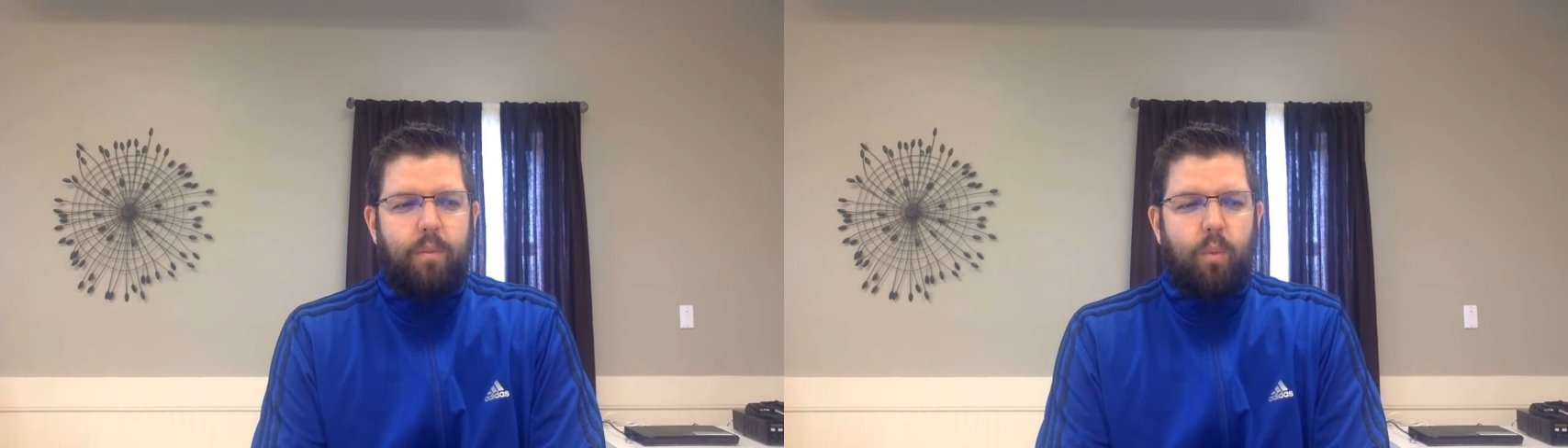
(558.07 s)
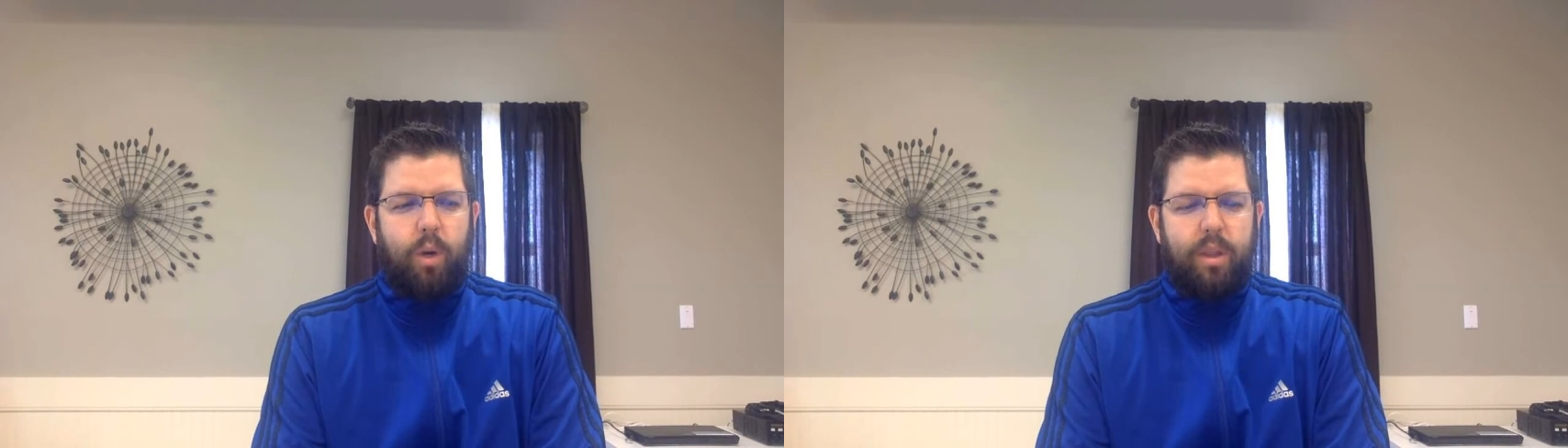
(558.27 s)

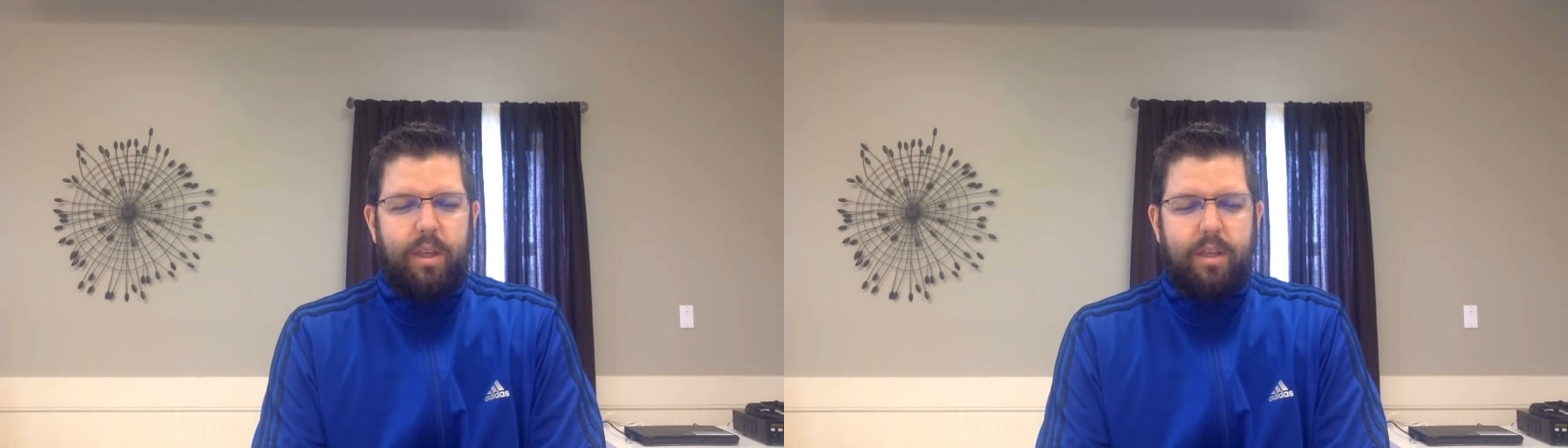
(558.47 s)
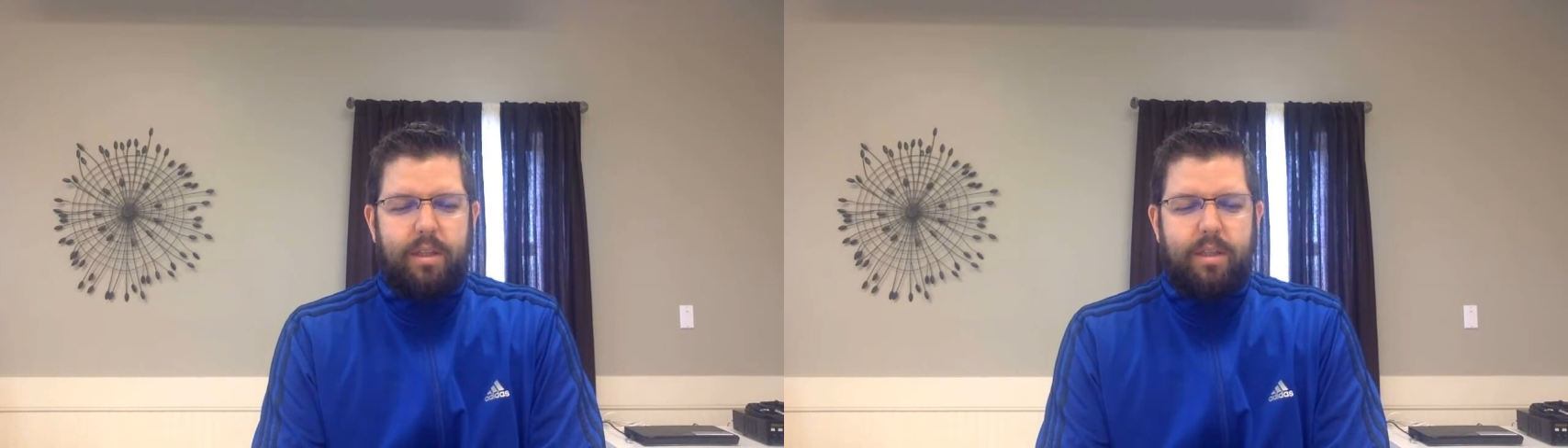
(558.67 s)
one of
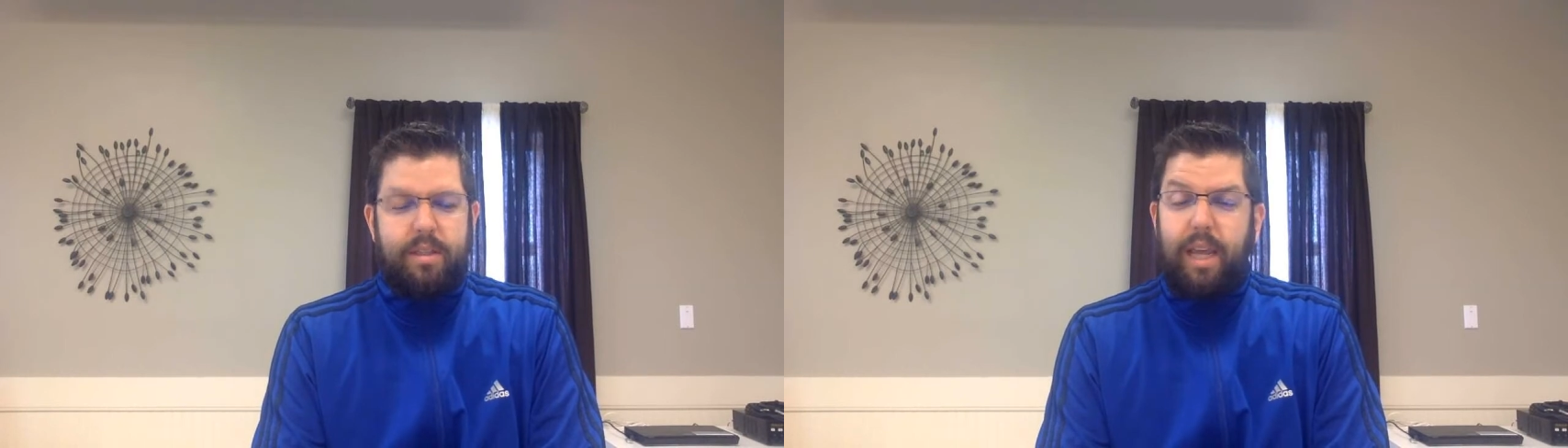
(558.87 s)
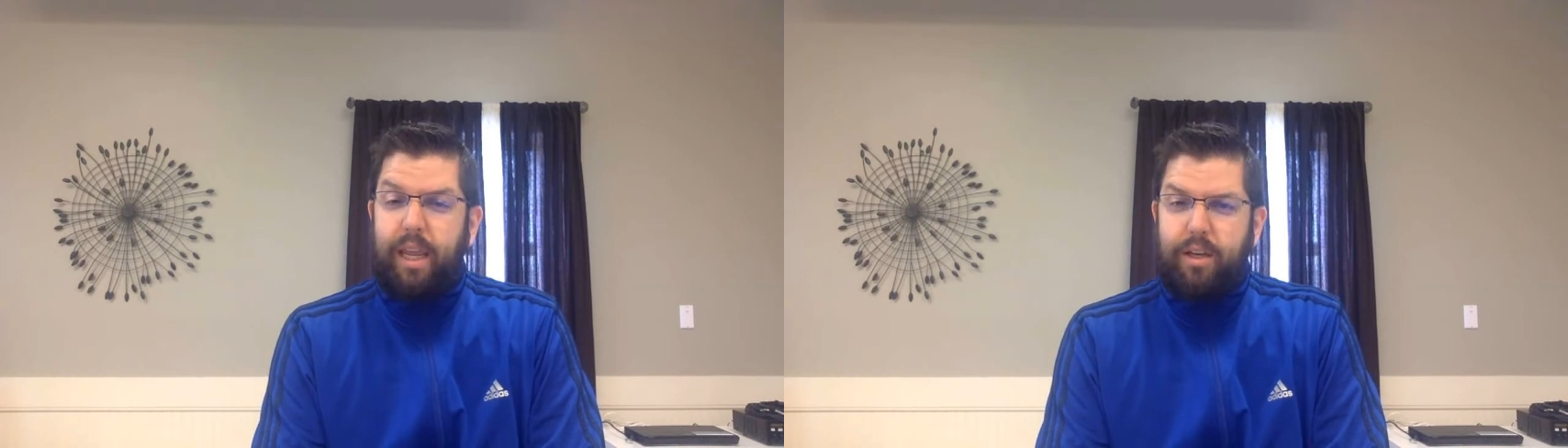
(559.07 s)
the
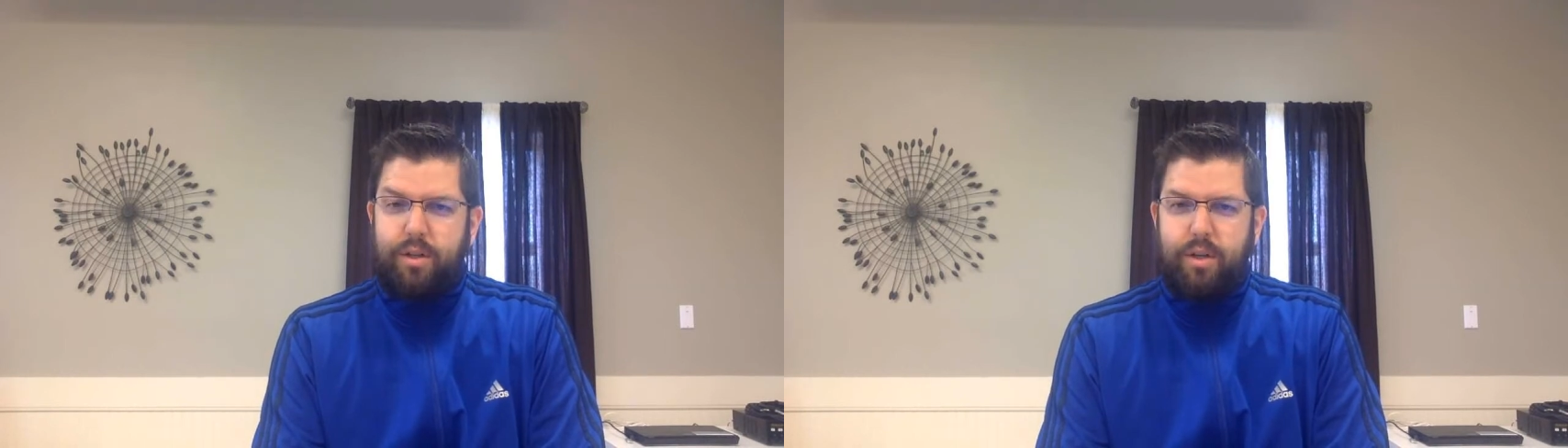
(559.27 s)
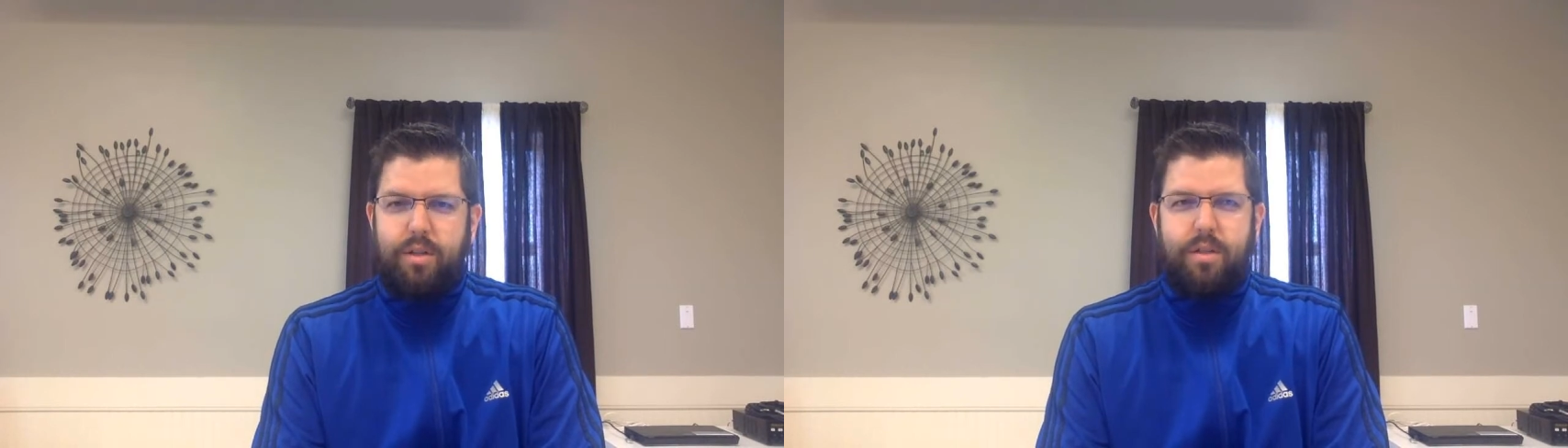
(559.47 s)

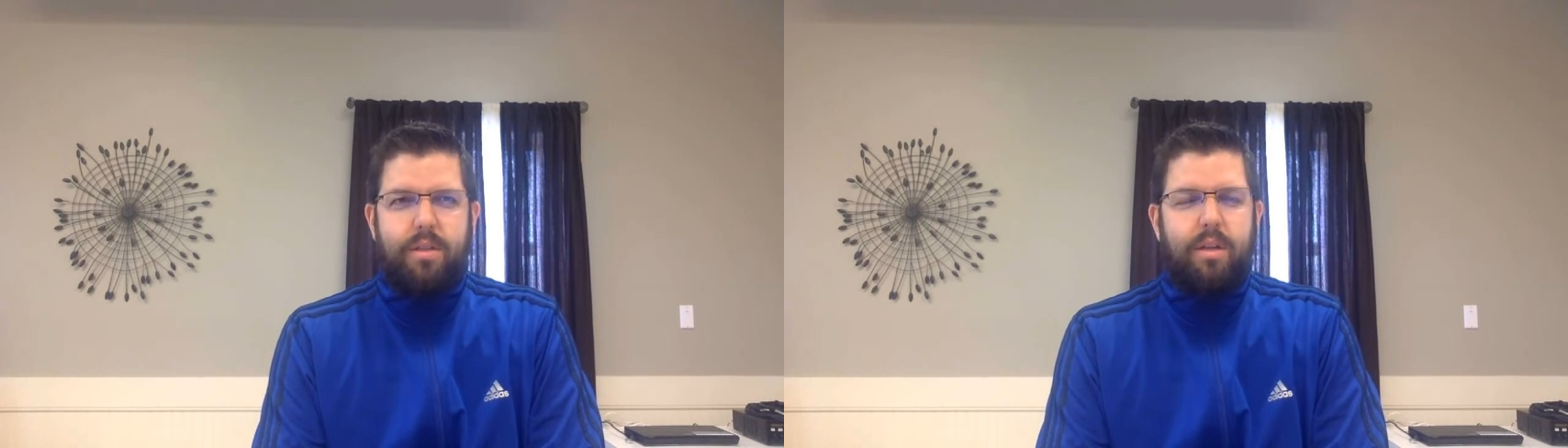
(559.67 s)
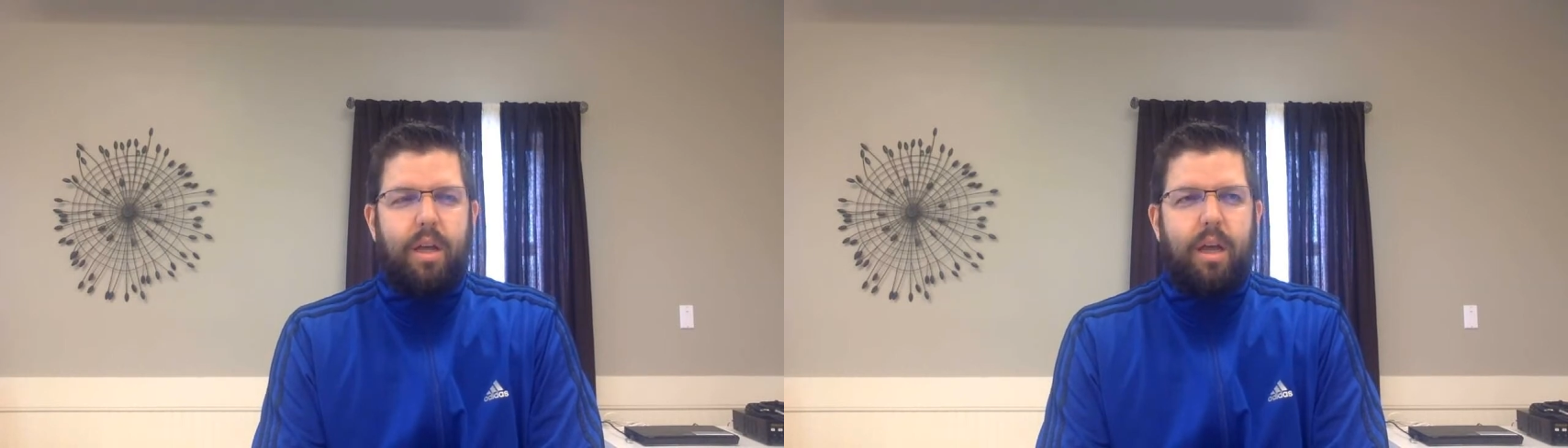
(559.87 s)

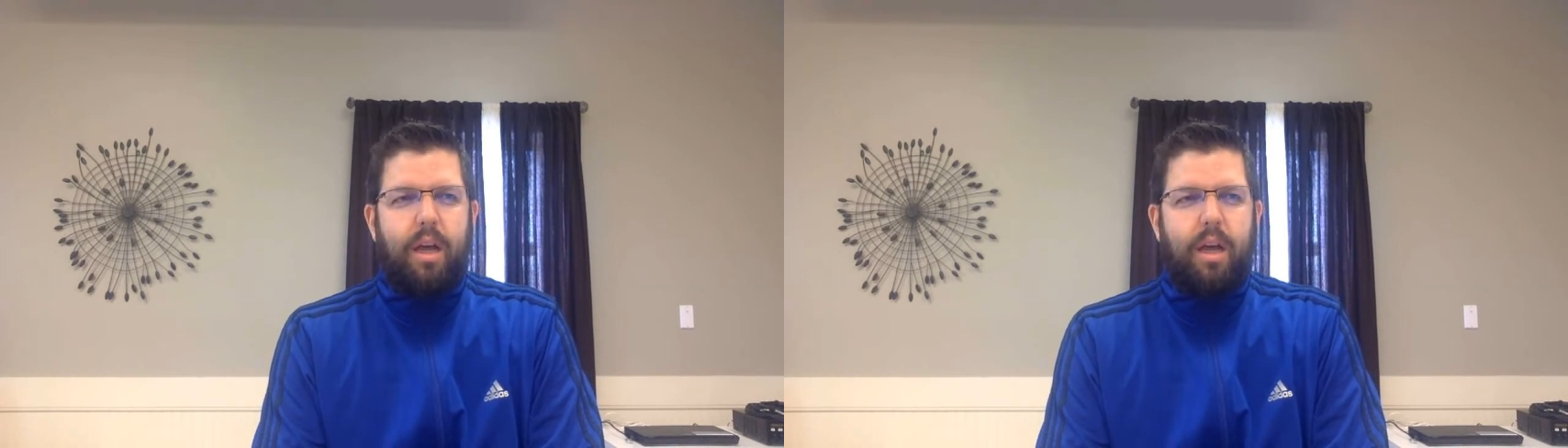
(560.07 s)
dangers